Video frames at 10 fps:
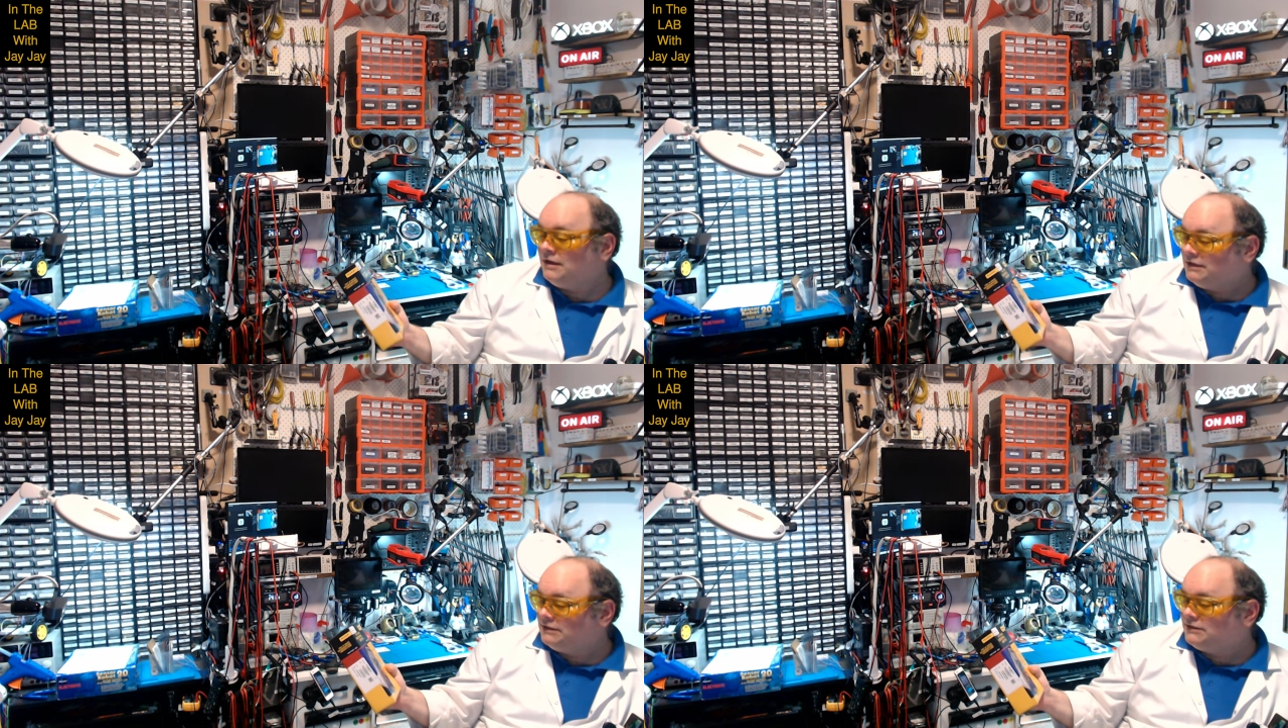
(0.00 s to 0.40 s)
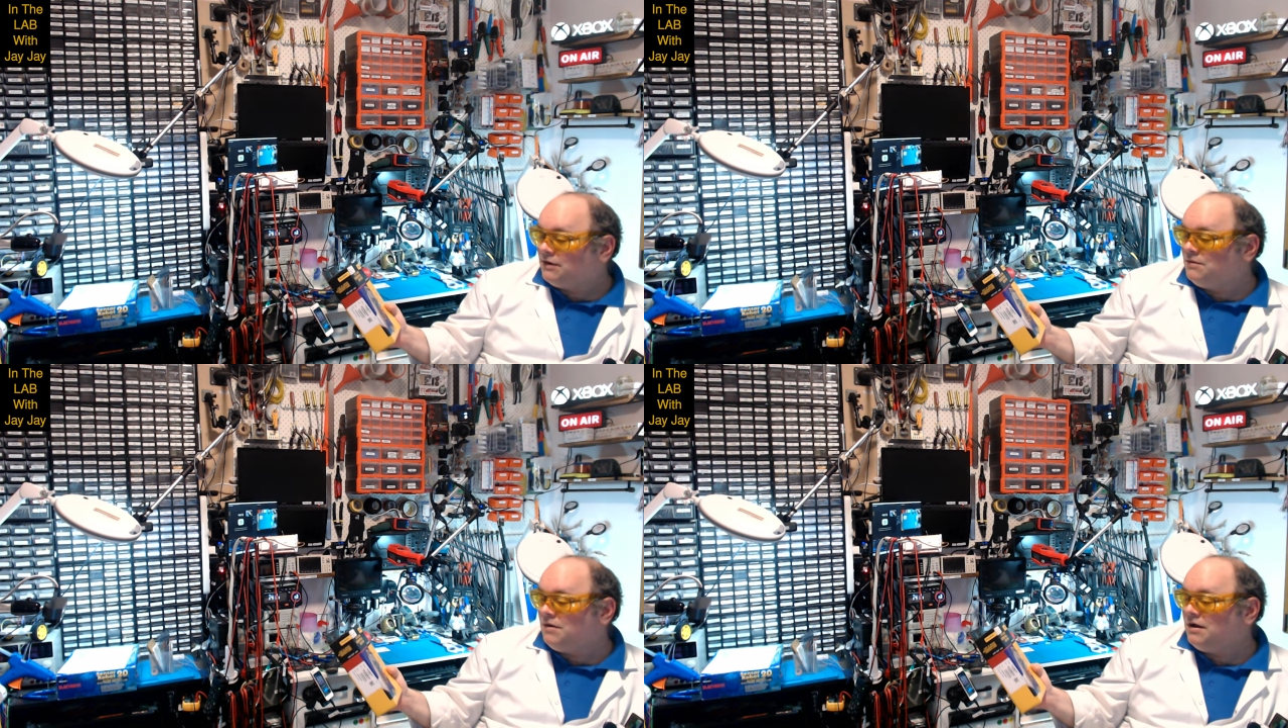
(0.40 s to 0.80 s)

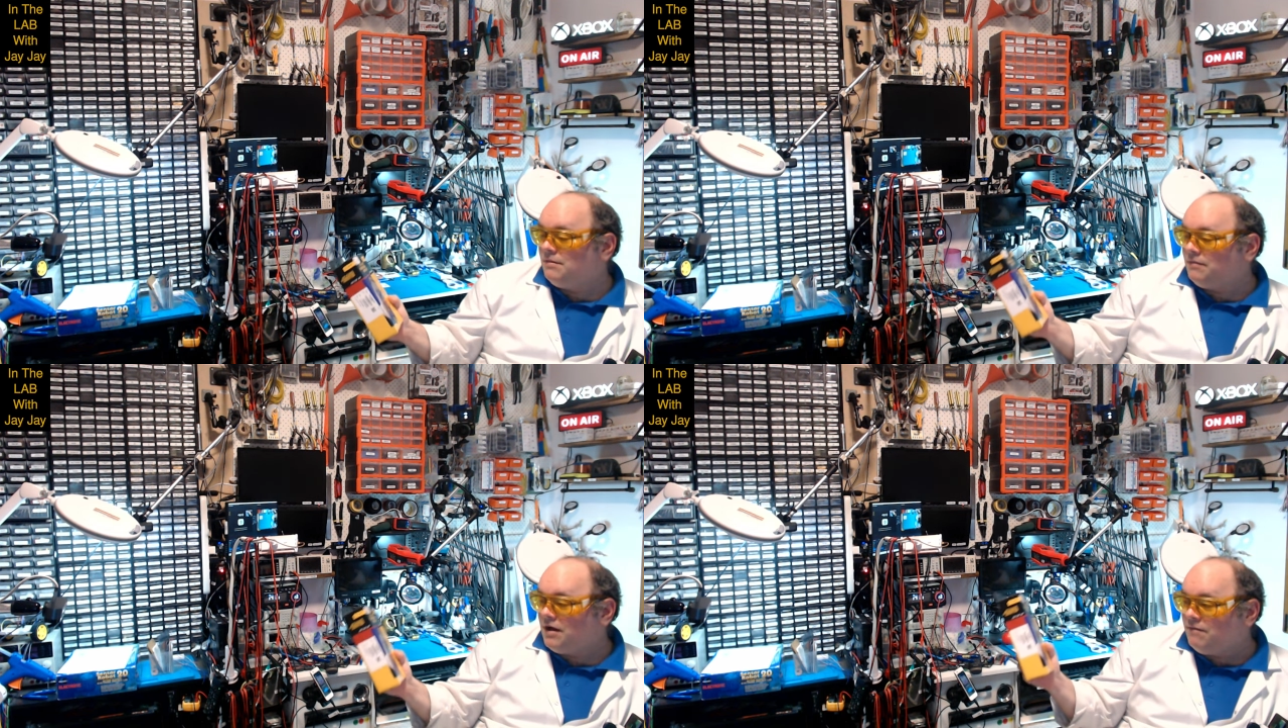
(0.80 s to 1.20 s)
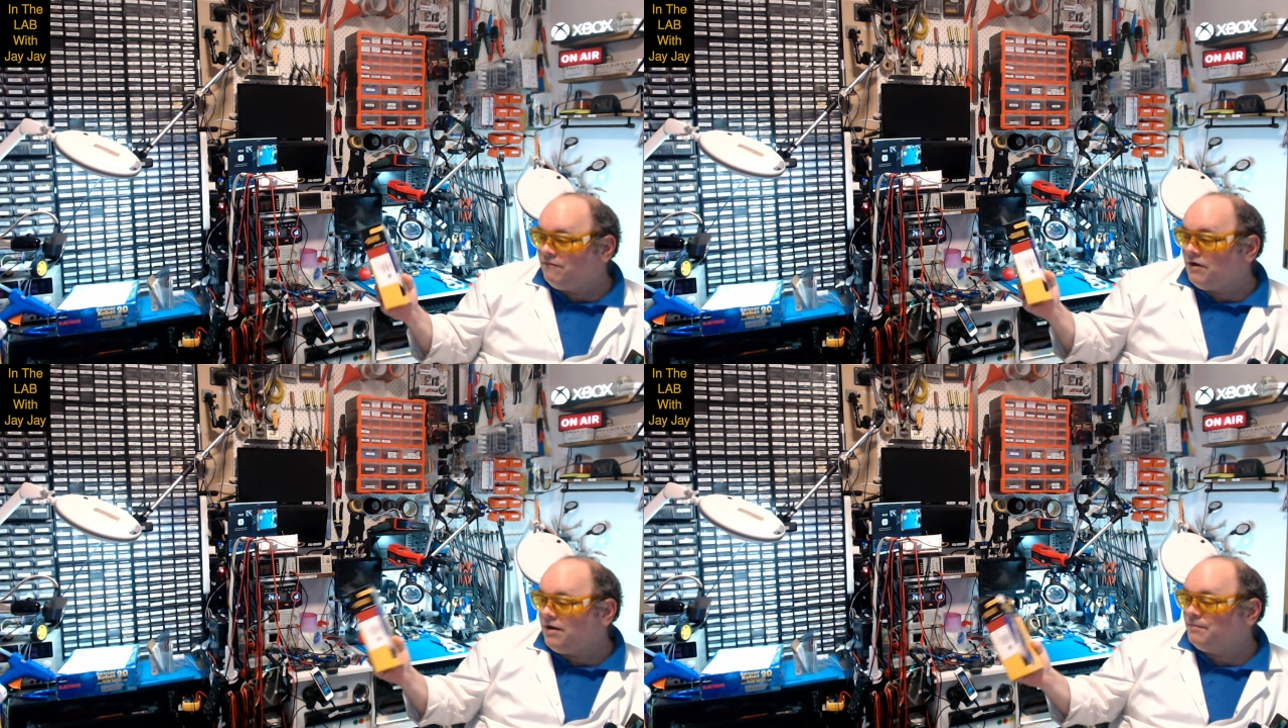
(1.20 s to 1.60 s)
So uh, I'm
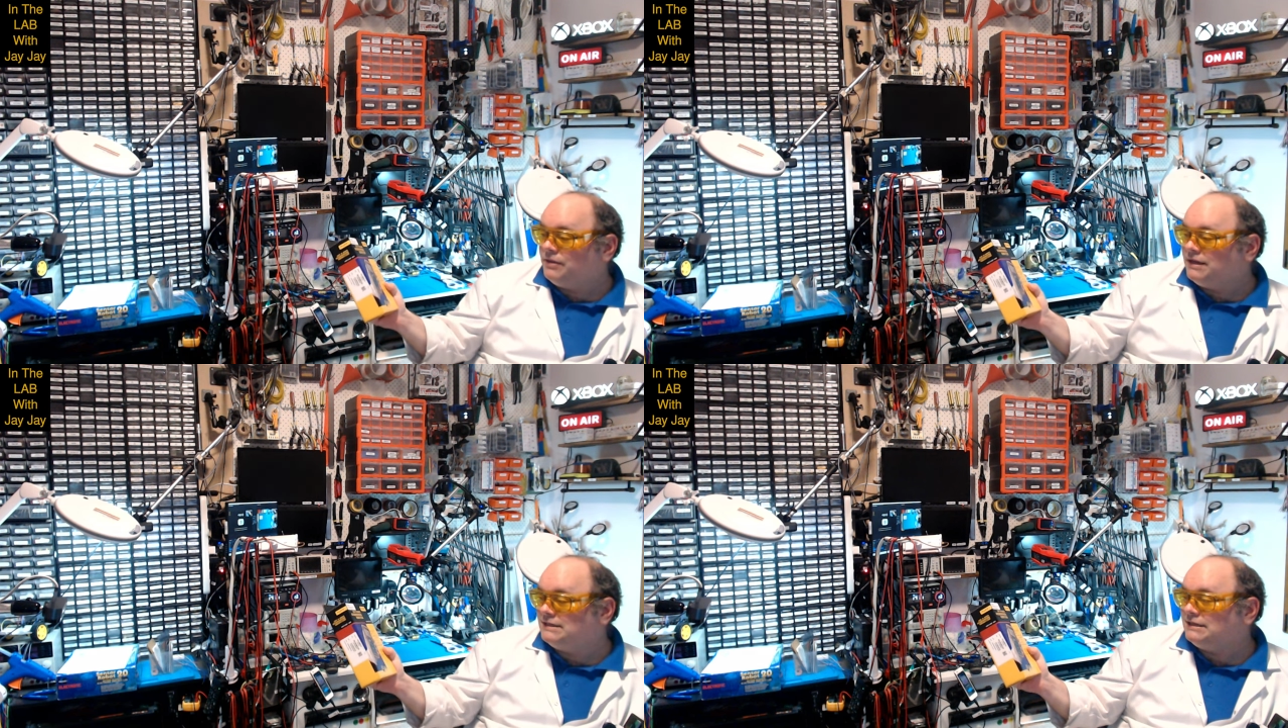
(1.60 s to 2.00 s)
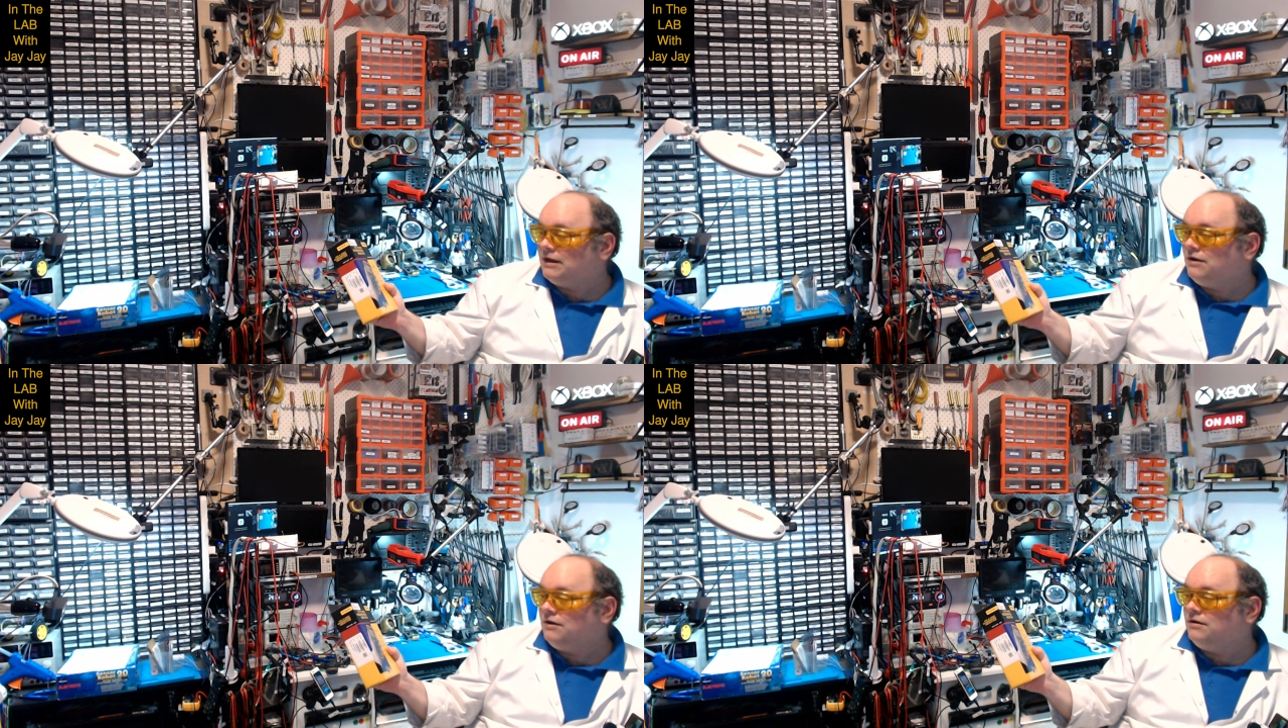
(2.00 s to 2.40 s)
very pleased to
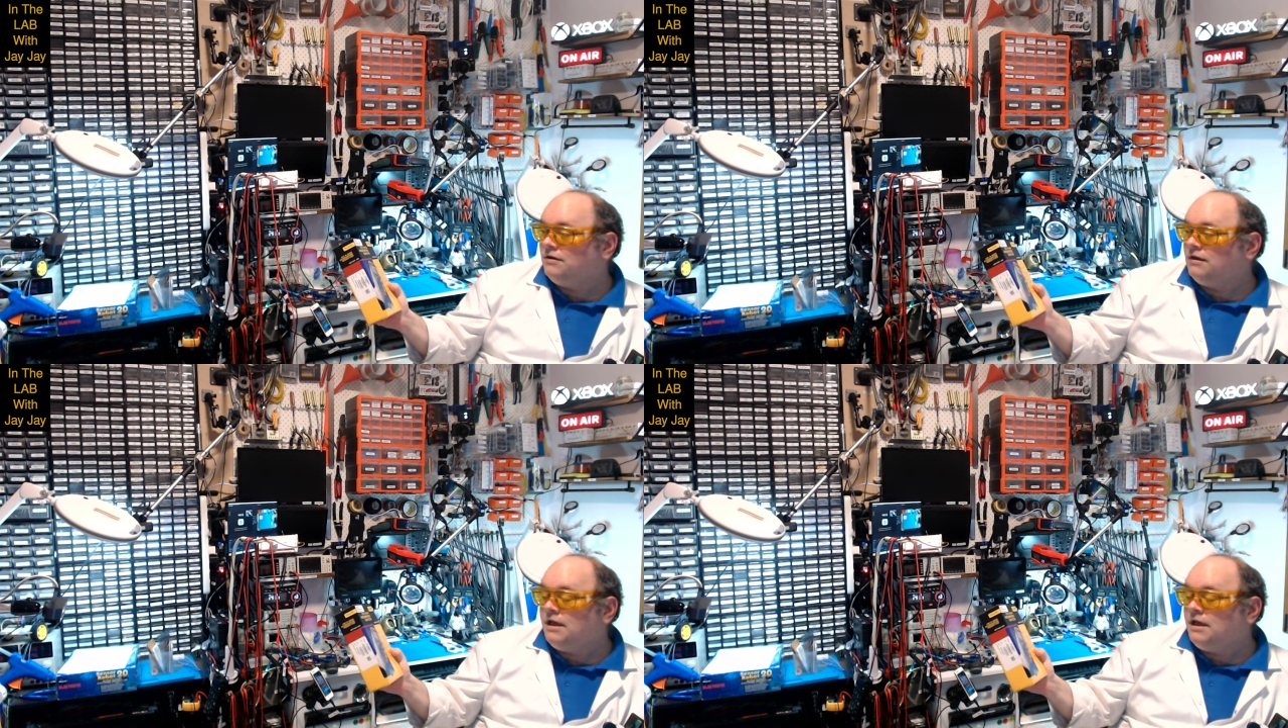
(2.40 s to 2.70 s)
own.